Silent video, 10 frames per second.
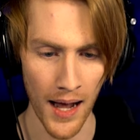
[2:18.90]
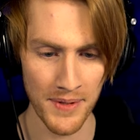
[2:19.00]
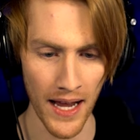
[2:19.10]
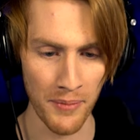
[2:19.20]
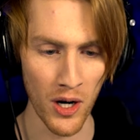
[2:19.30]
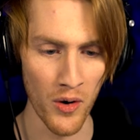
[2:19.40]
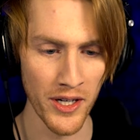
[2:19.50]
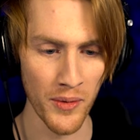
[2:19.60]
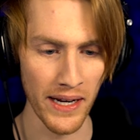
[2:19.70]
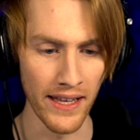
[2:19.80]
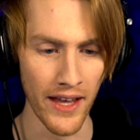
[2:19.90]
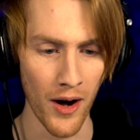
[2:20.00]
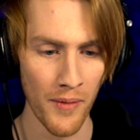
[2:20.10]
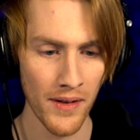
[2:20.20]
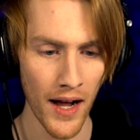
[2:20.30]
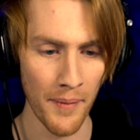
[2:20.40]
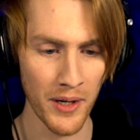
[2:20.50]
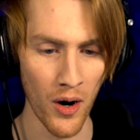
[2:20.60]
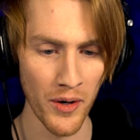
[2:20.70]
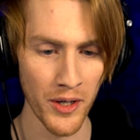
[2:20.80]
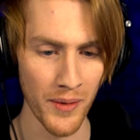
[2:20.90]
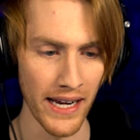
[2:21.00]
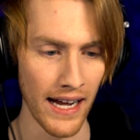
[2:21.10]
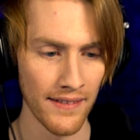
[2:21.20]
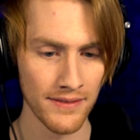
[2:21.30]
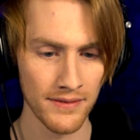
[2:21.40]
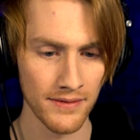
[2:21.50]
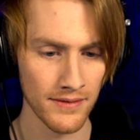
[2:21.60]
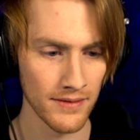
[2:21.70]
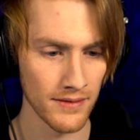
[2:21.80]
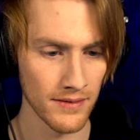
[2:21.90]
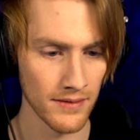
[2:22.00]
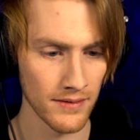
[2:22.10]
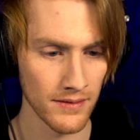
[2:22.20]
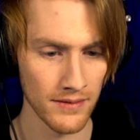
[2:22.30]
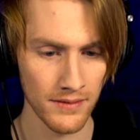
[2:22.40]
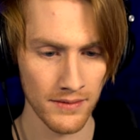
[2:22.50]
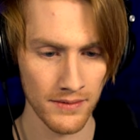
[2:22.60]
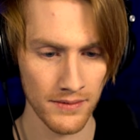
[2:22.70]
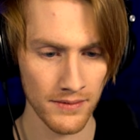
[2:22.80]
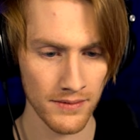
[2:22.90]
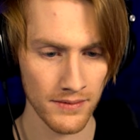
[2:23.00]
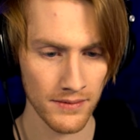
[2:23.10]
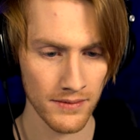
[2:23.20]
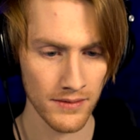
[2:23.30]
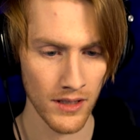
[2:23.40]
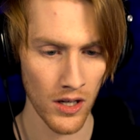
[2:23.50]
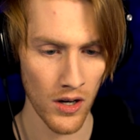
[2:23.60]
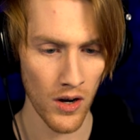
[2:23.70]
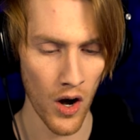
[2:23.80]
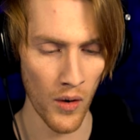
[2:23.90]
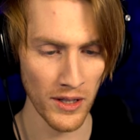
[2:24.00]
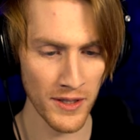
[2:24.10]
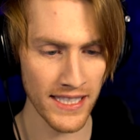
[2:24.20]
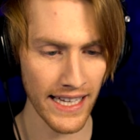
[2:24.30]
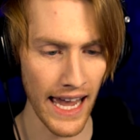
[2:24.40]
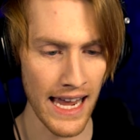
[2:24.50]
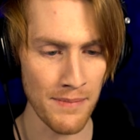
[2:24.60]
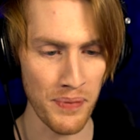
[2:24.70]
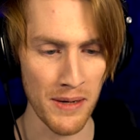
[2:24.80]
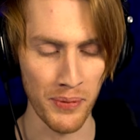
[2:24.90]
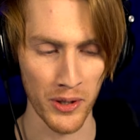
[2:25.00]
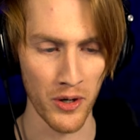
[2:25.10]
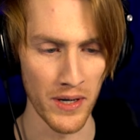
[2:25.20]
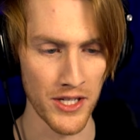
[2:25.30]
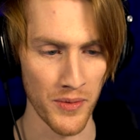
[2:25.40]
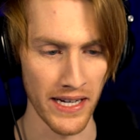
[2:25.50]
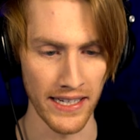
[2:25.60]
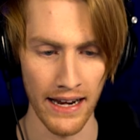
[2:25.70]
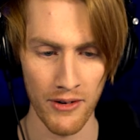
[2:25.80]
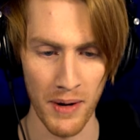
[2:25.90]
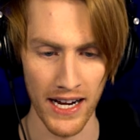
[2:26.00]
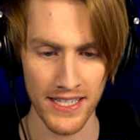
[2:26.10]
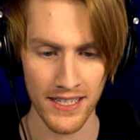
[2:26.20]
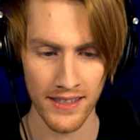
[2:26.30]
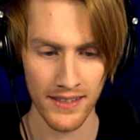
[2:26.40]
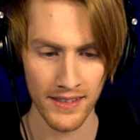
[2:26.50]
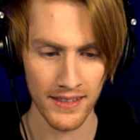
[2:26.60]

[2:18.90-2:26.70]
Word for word: I'm I'm going to Ria though. Him. I'm going to Ria. Well, I I'm going like I'm going to. Die. Oh, it looks like eight people are going to Ria. Oh, Never mind. Maybe not.